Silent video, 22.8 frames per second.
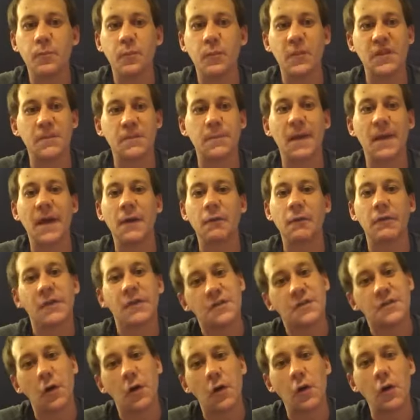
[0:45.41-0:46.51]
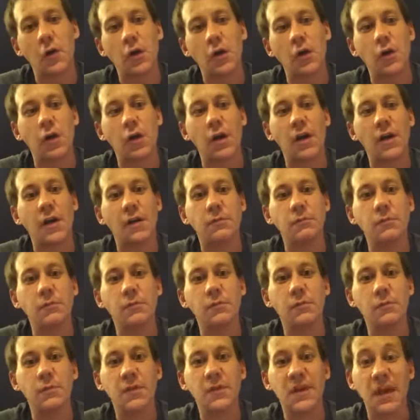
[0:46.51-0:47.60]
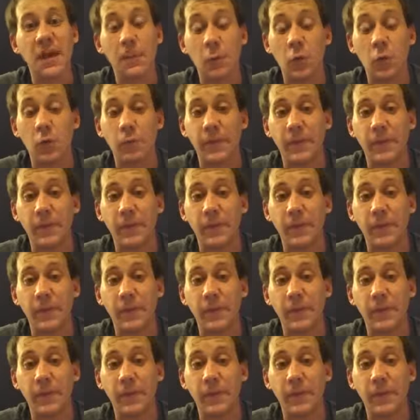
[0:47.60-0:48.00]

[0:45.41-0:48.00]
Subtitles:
these batteries are chemical